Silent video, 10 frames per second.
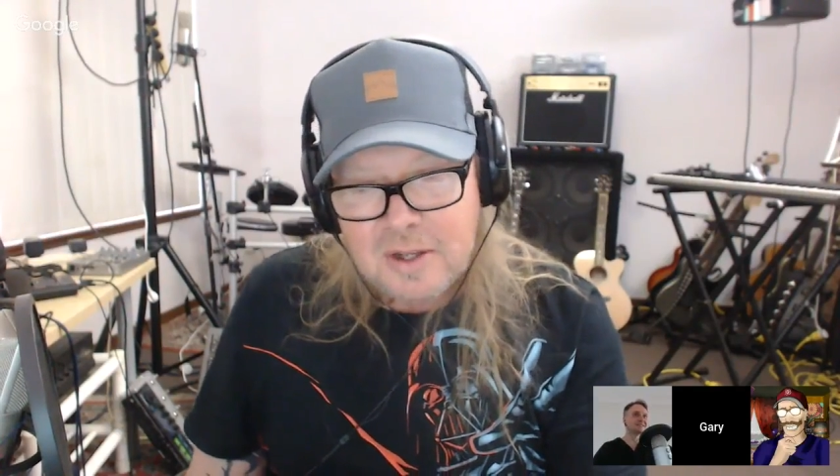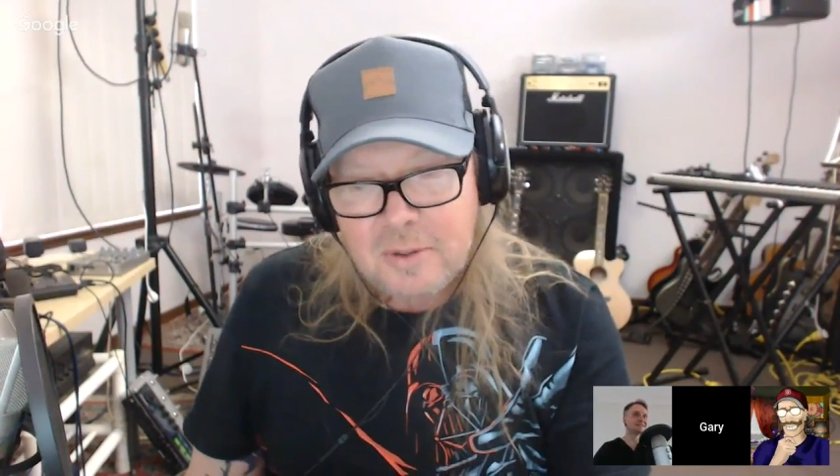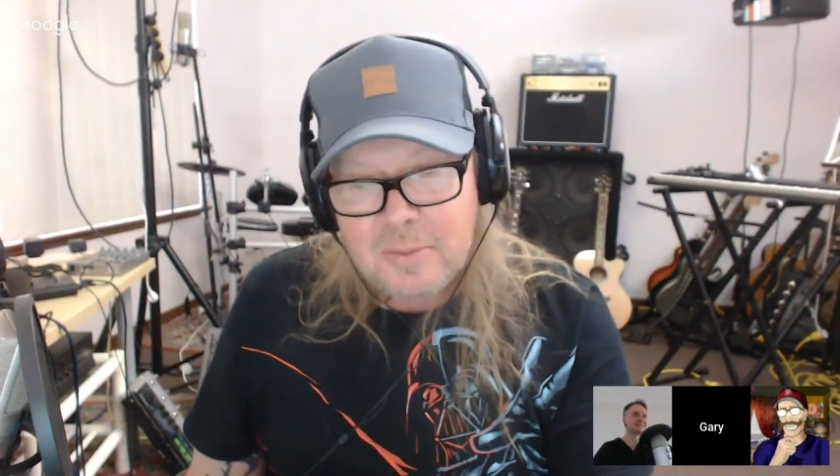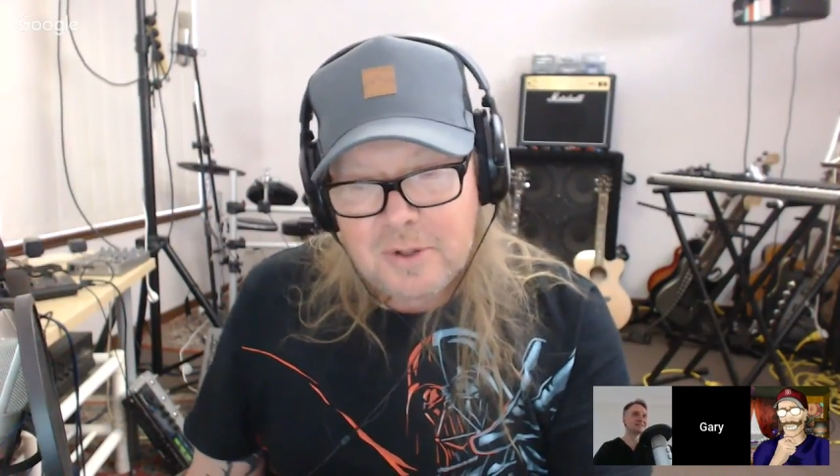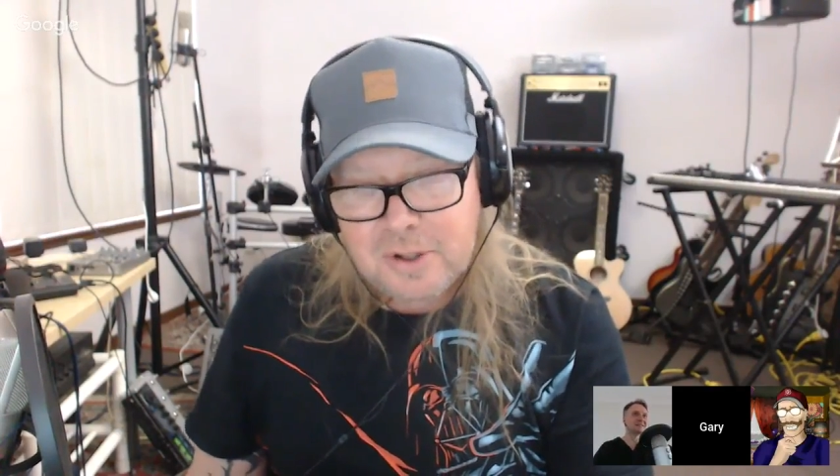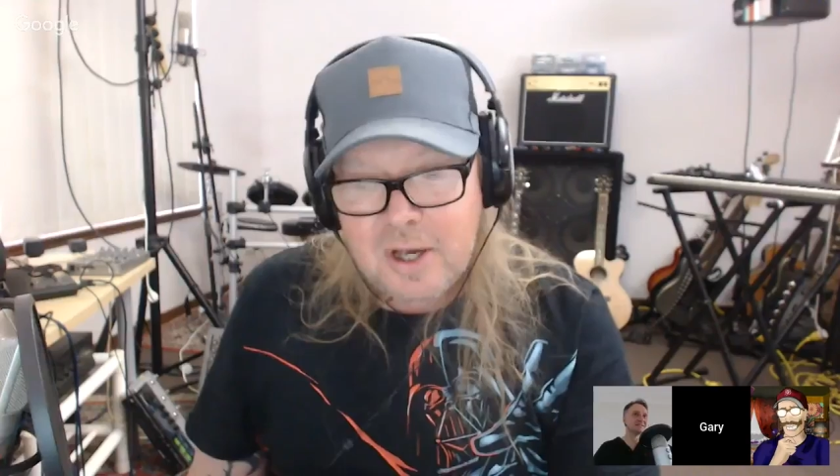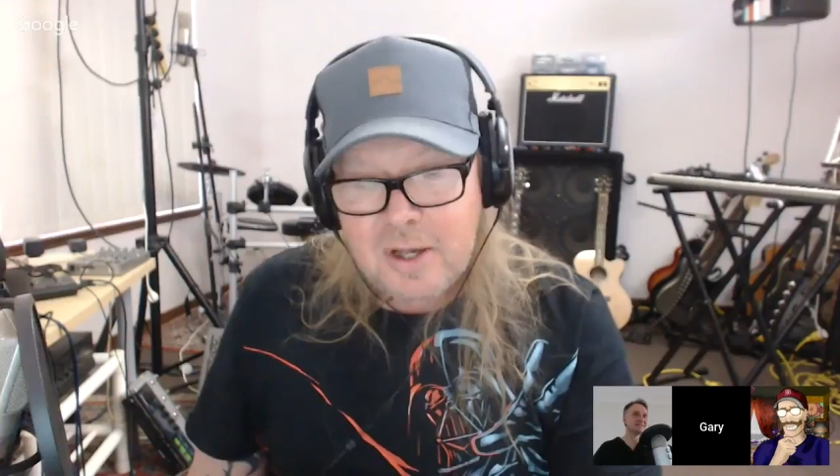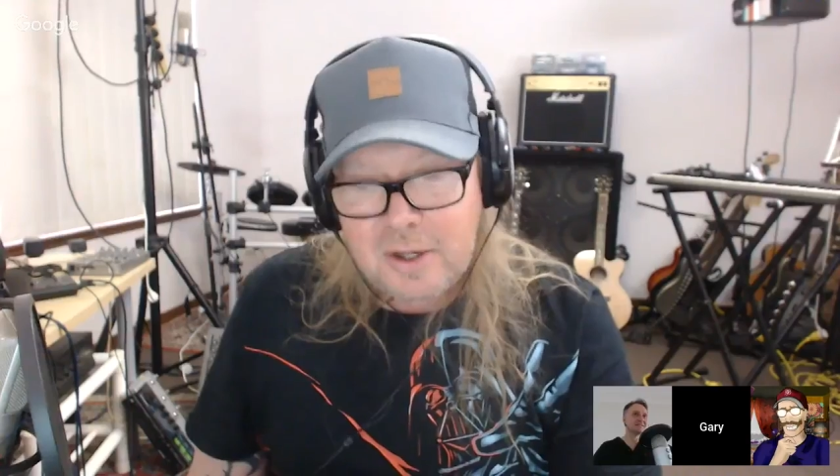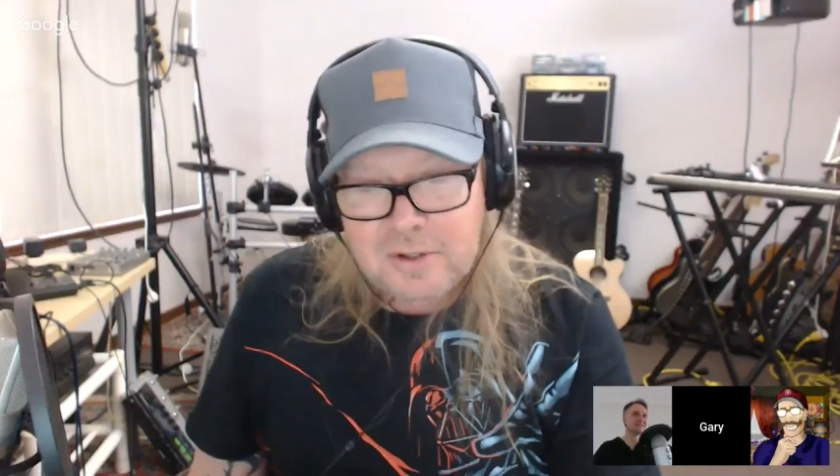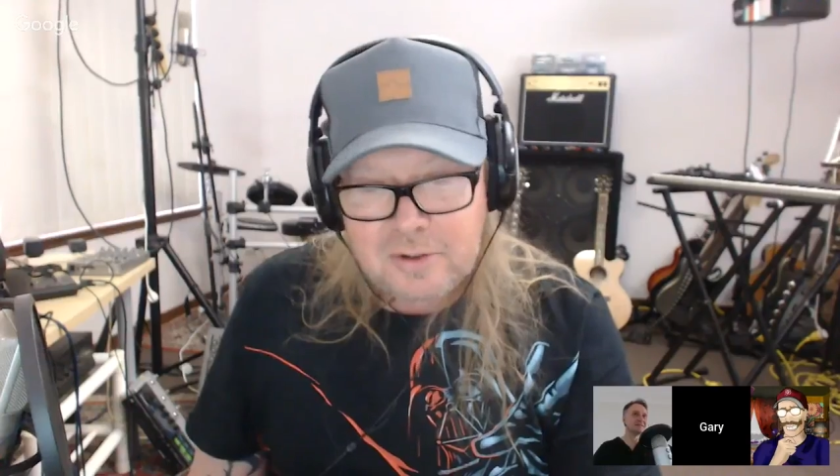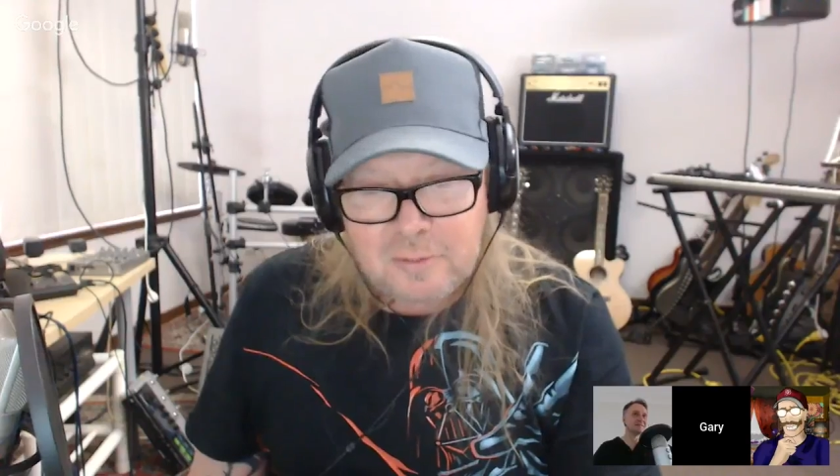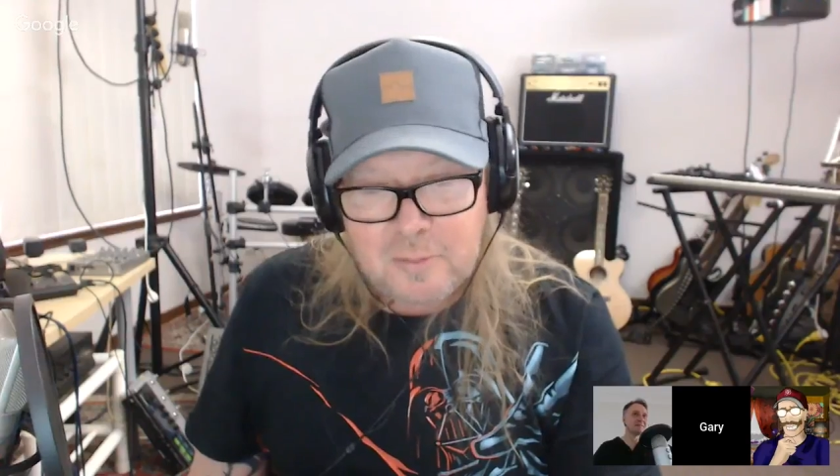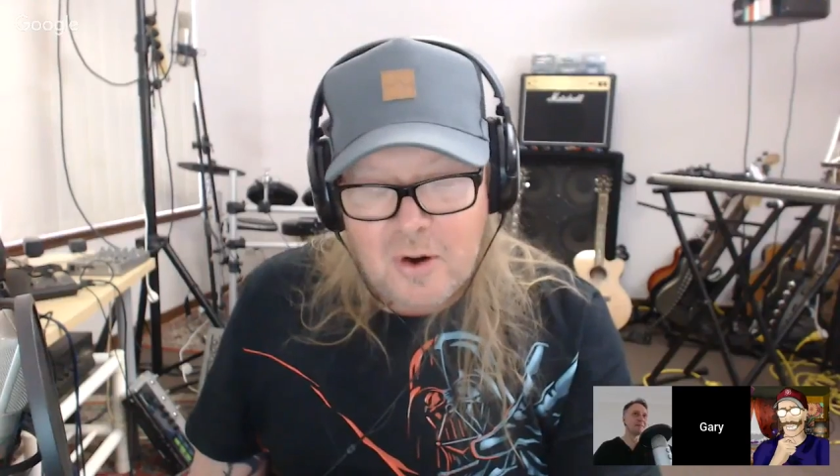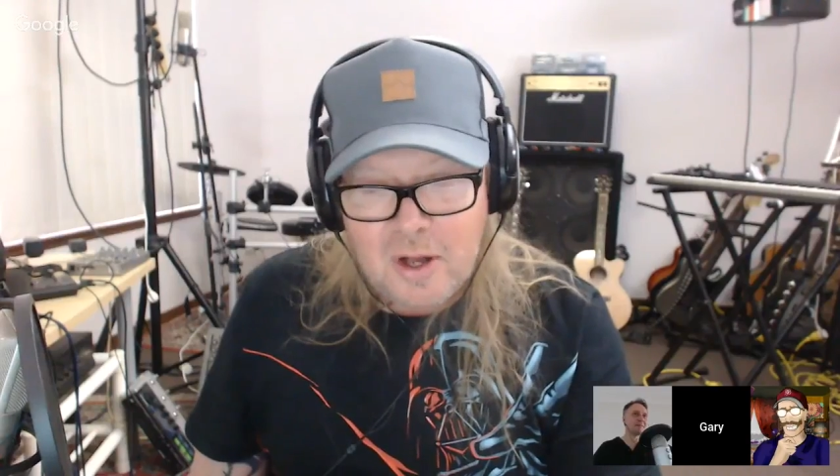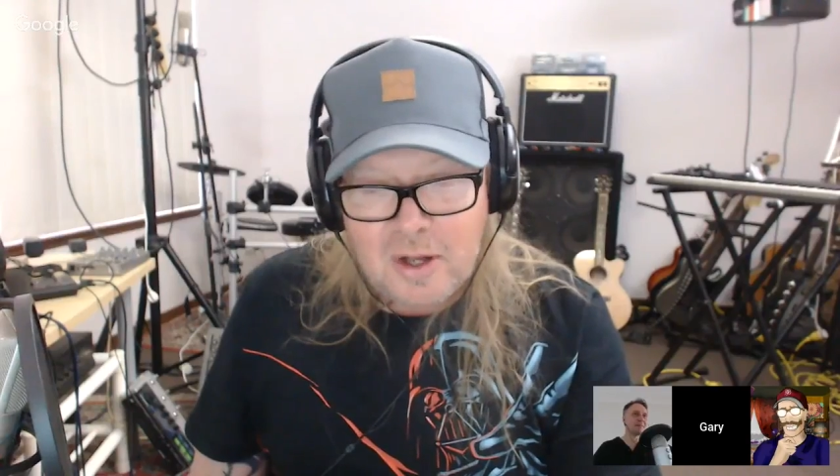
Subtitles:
mistakes of my